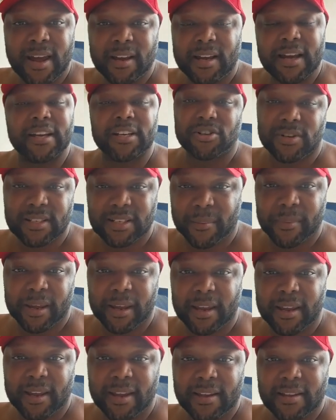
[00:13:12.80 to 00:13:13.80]

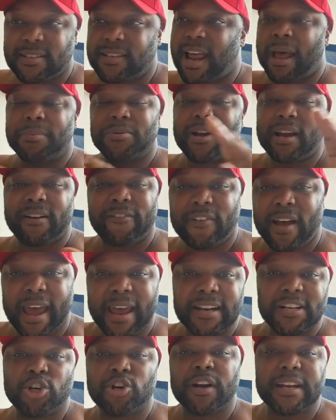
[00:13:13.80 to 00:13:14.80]
countries. Stop trying to
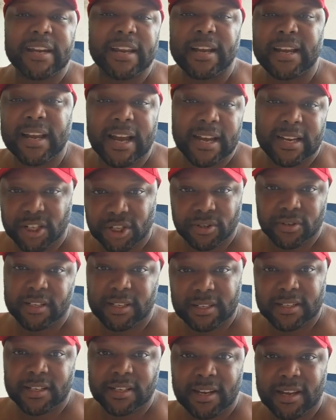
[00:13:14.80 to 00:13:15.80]
find trending
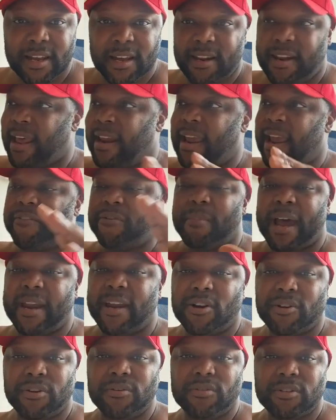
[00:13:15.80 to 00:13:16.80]
countries that
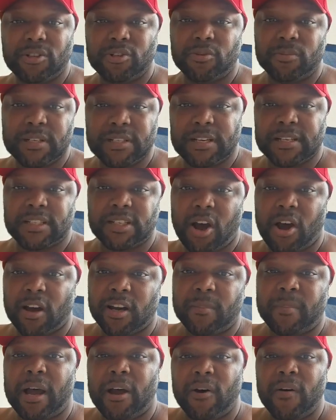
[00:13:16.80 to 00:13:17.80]
everybody on YouTube is just
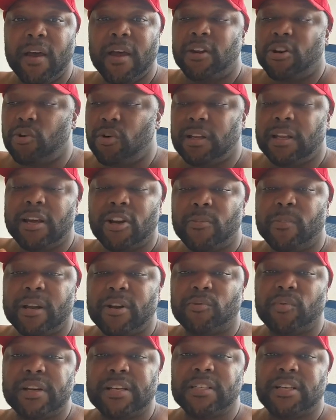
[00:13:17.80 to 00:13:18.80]
talking about. Do a little bit
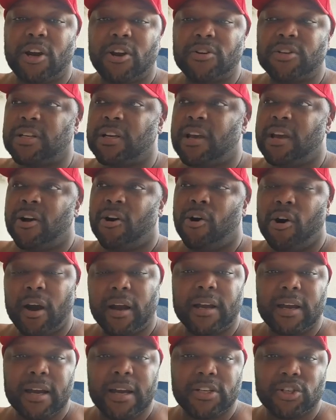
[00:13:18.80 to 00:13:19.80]
of research
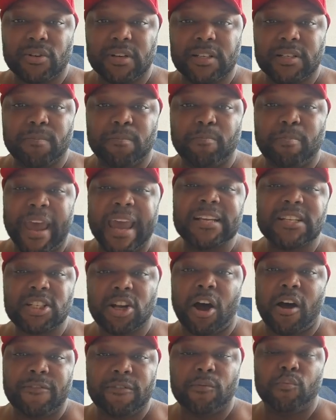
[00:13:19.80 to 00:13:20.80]
on countries based
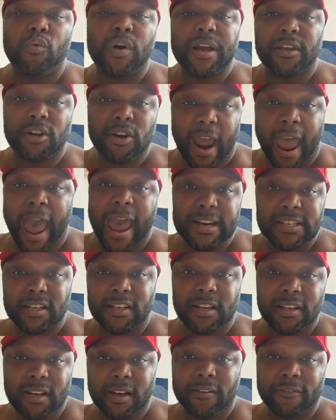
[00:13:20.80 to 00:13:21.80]
off of what you're
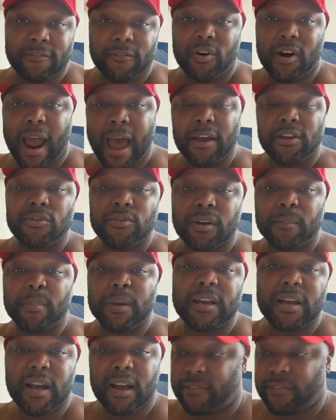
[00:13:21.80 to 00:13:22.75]
actually looking for, how you can be